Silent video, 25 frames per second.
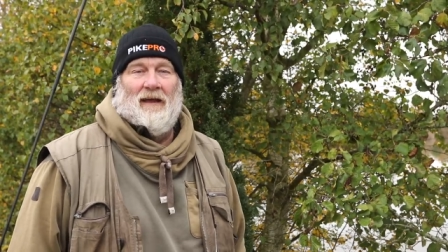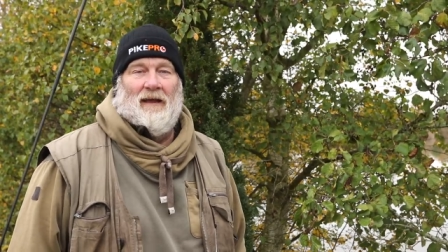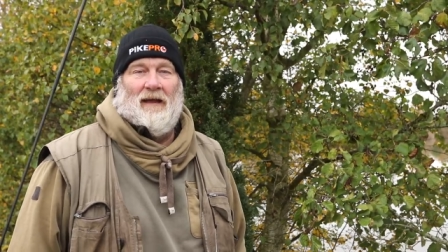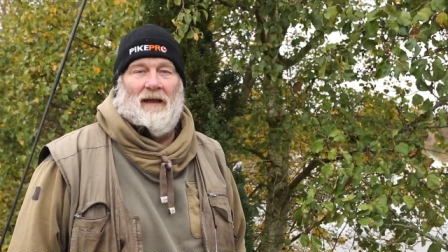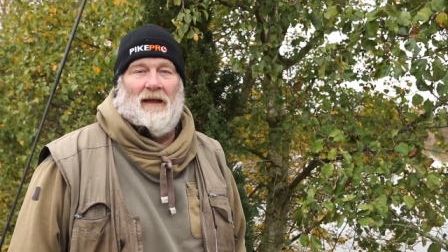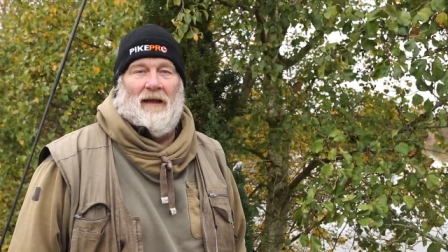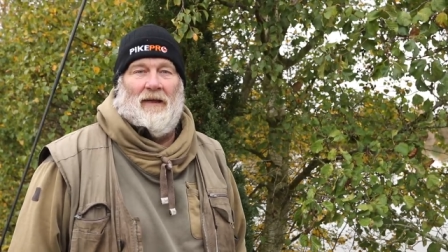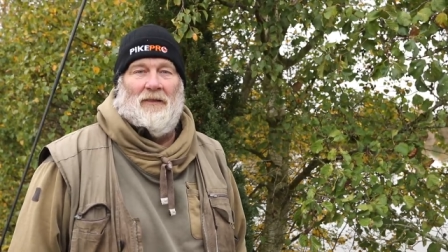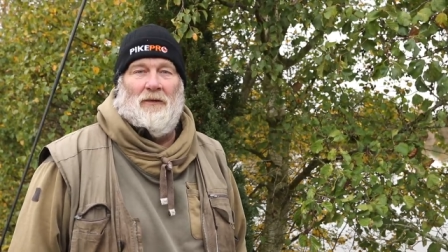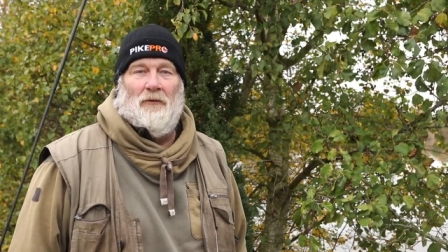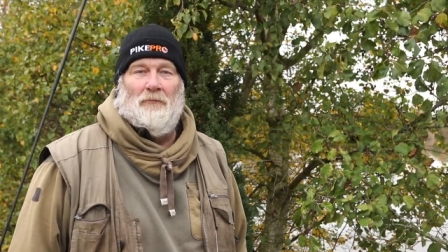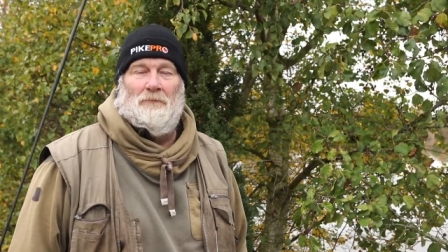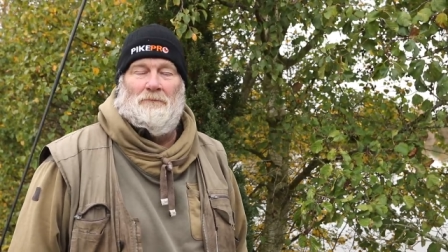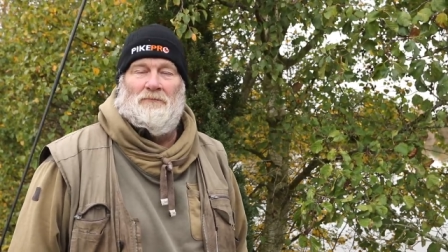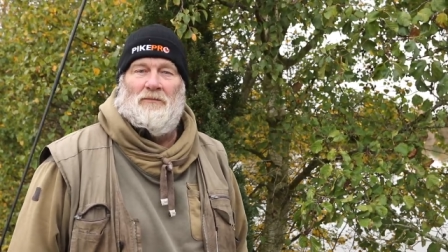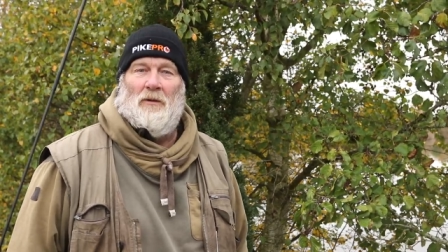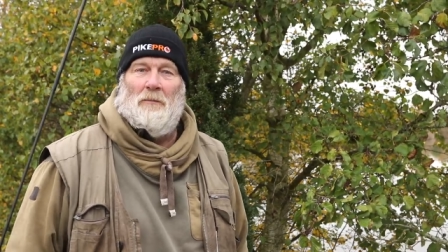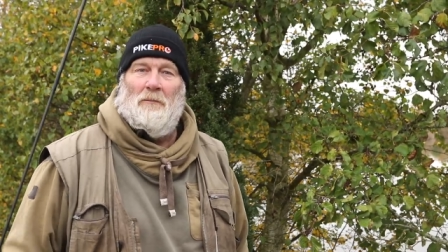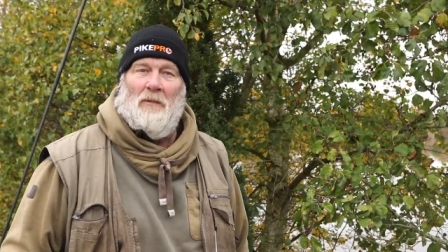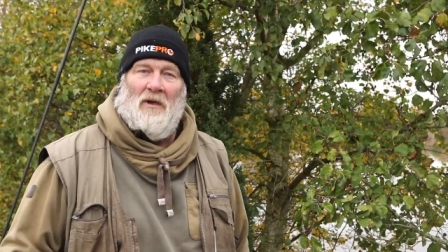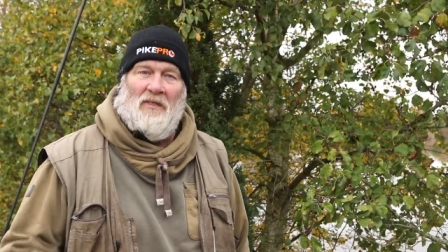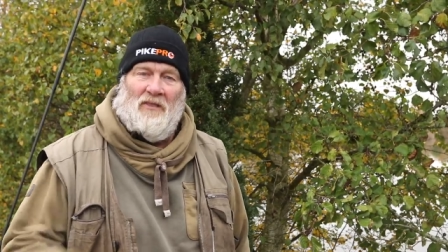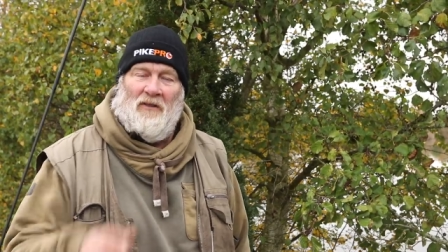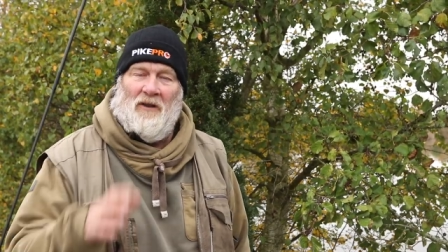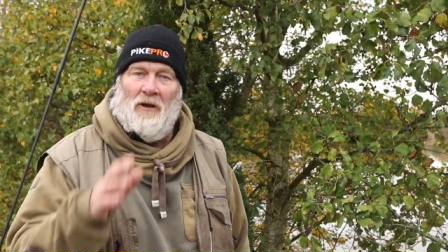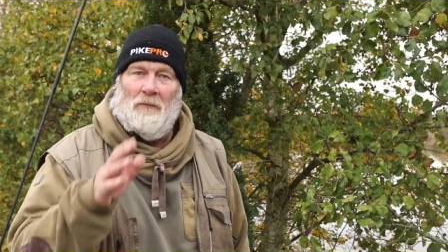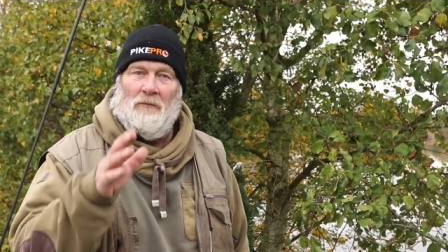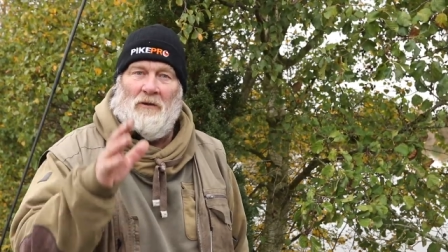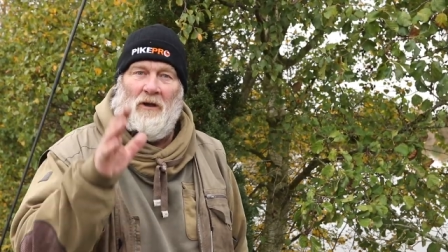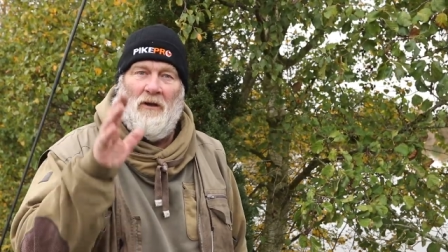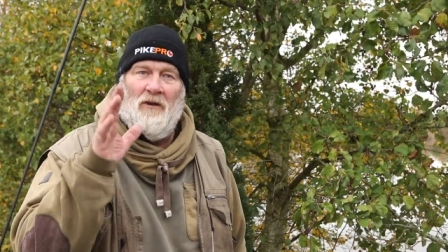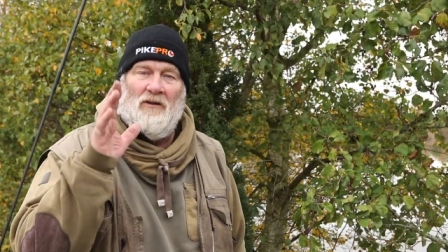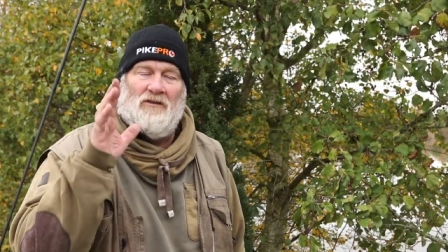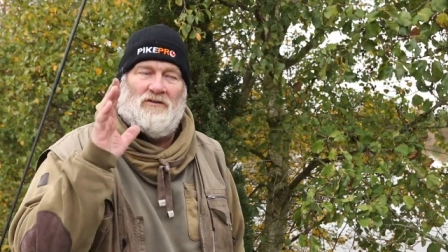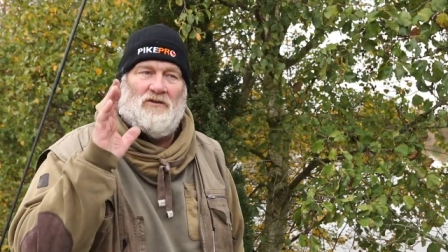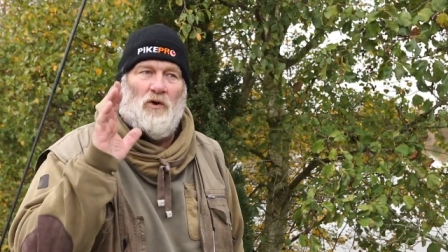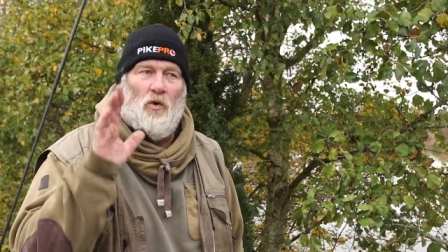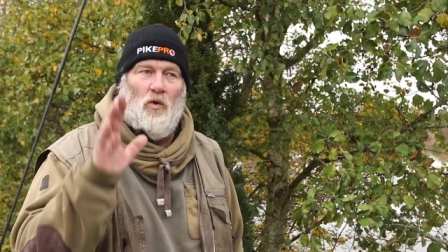Uh, the, the method I'm
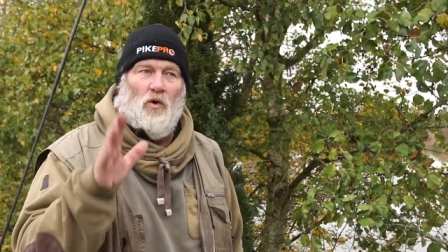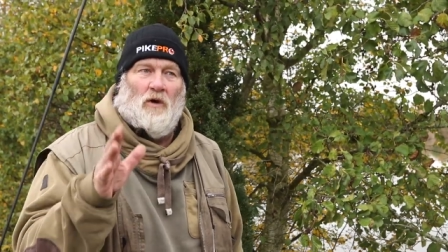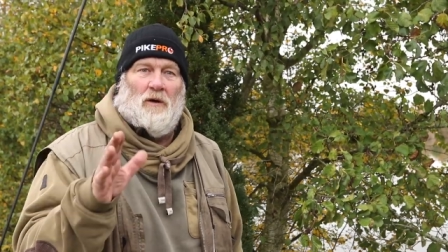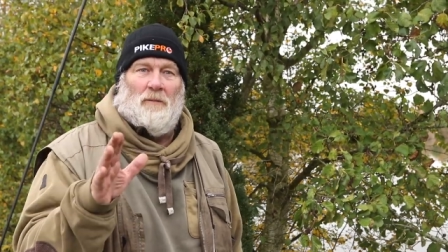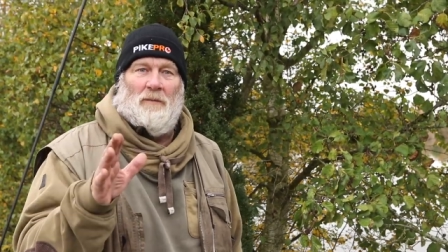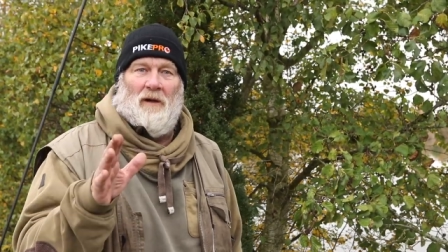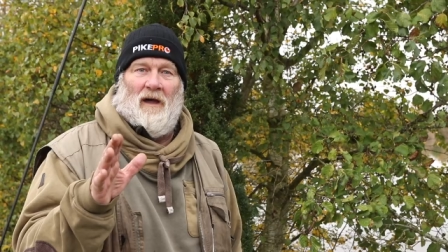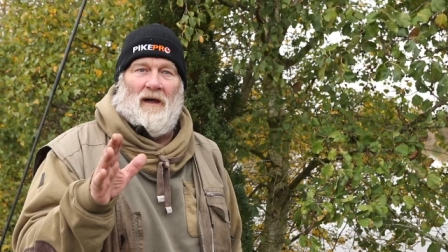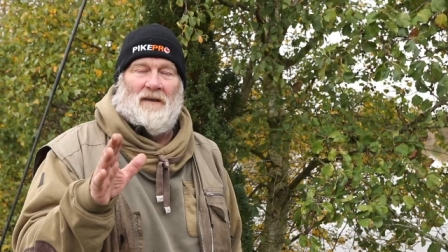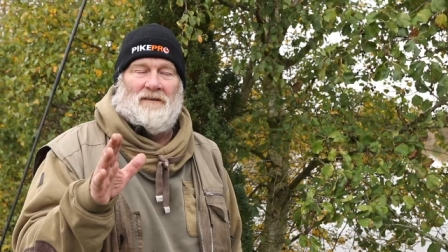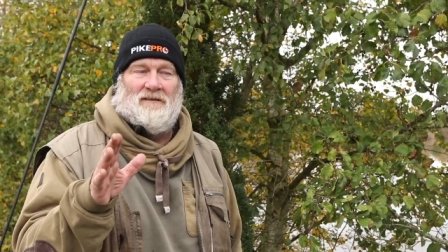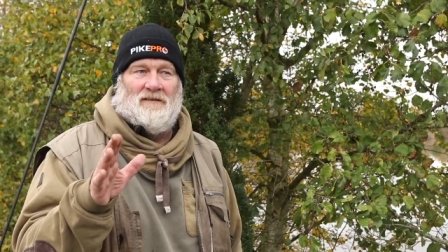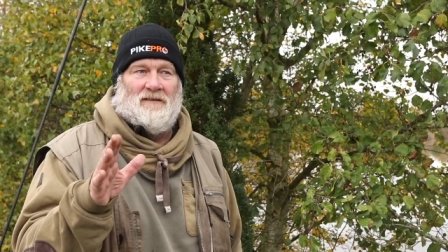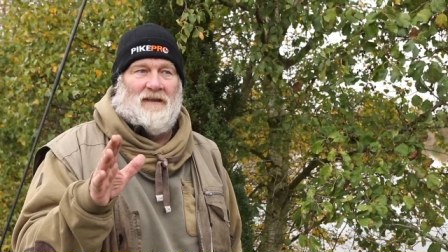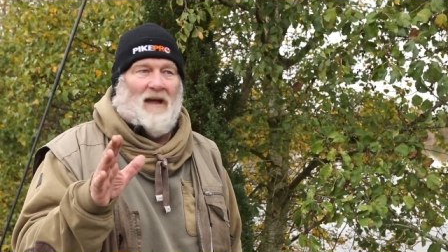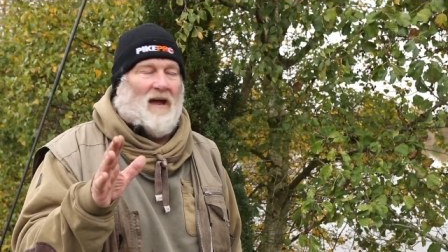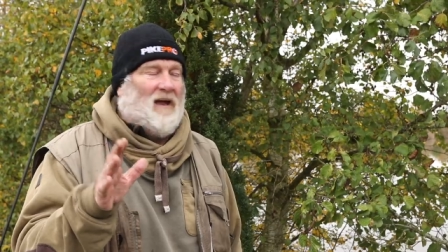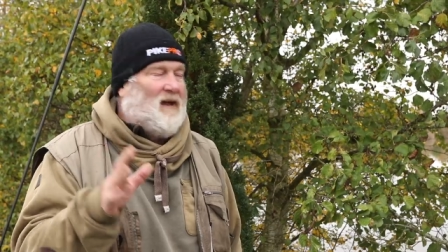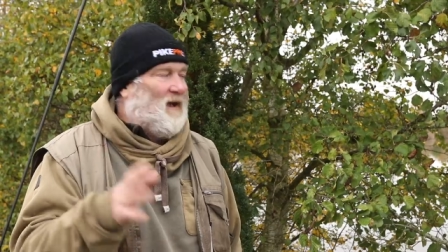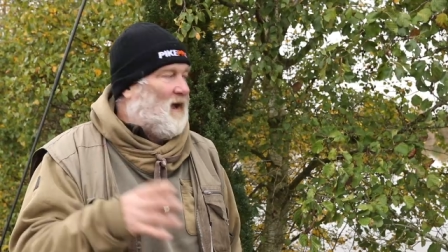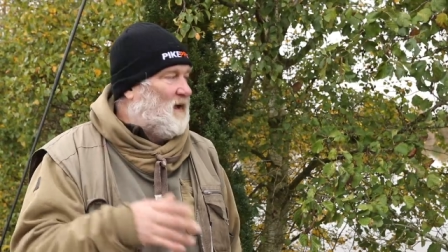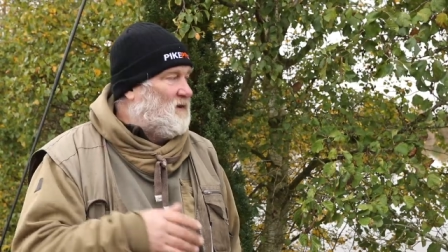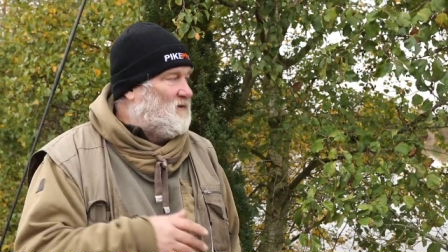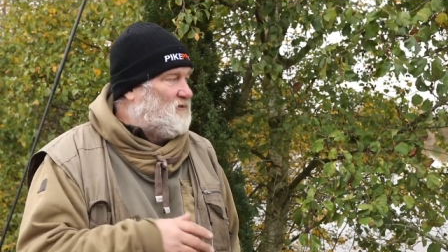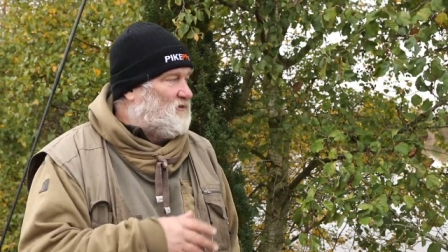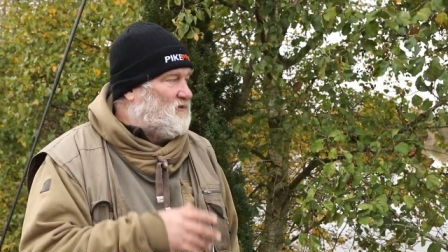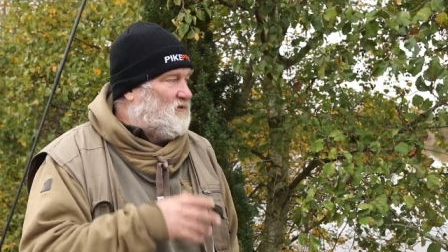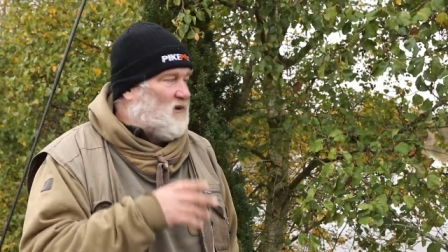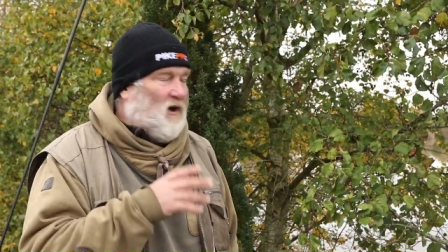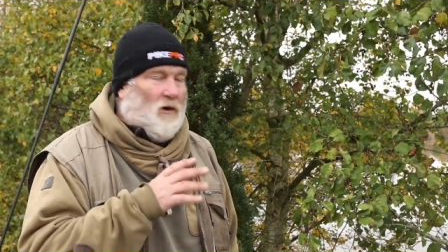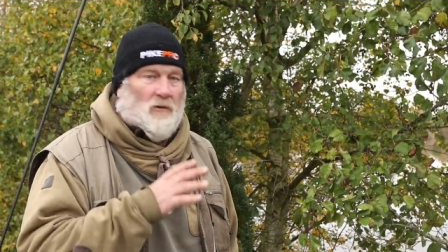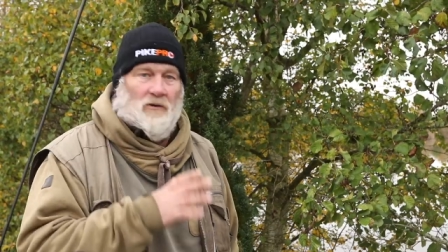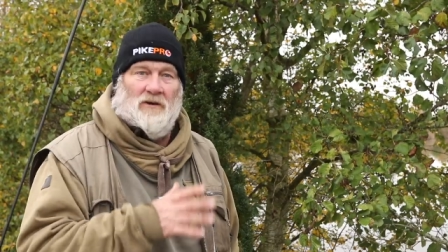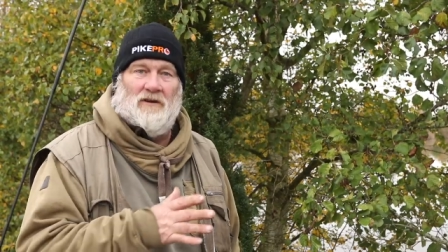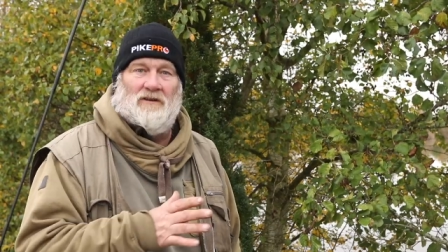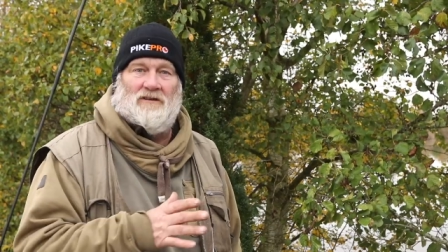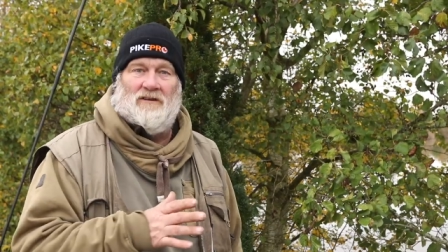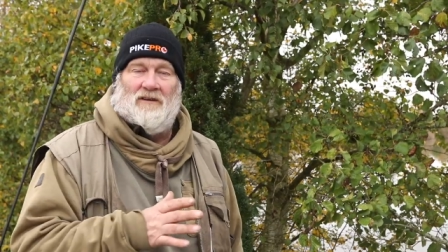going to talk about today and show
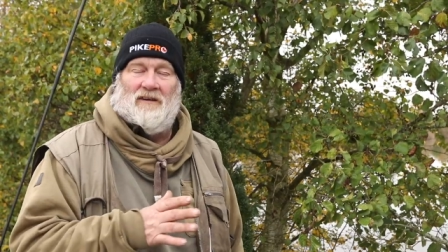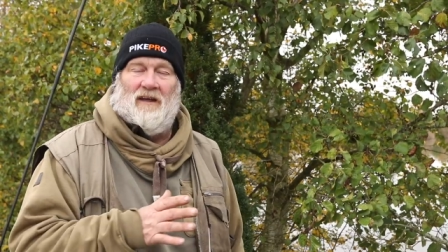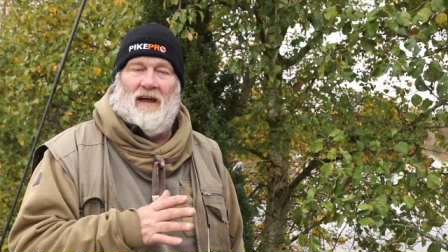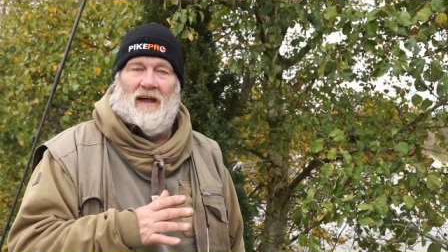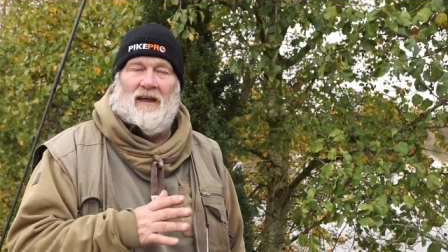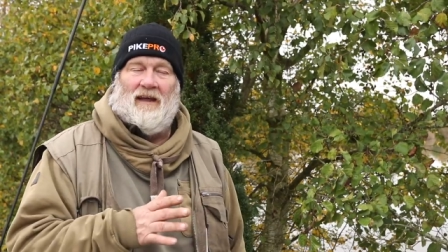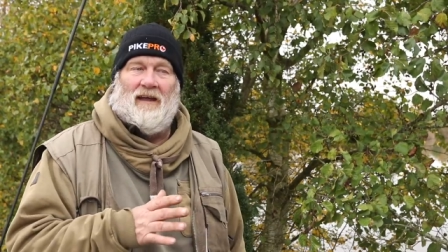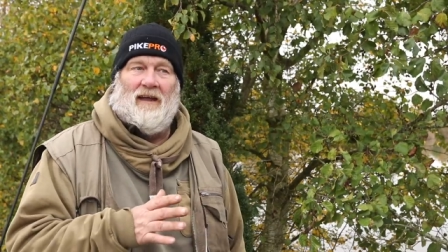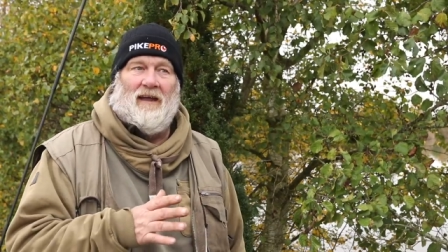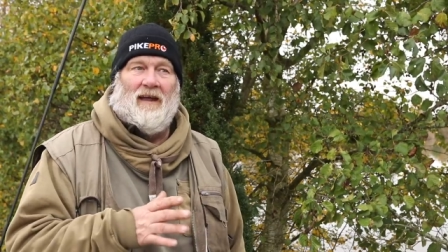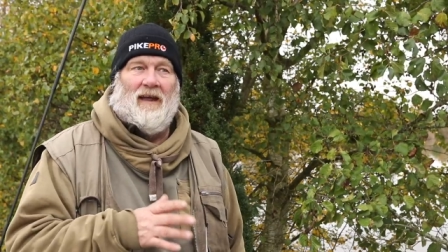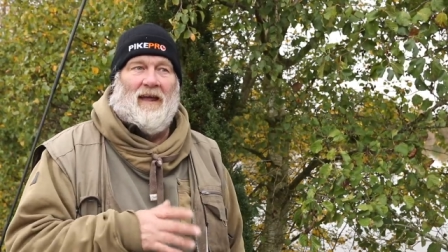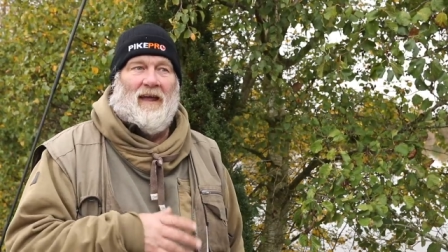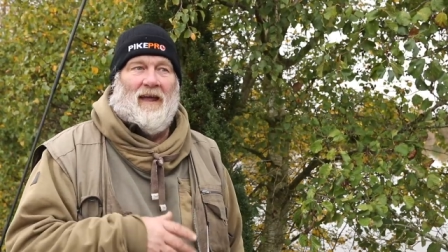you today